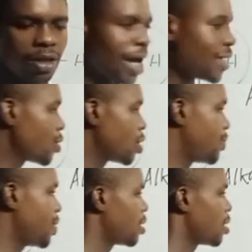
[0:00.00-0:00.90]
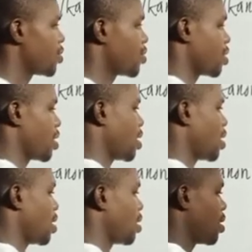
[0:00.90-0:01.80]
right? So going to be
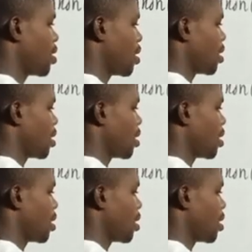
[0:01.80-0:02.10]
3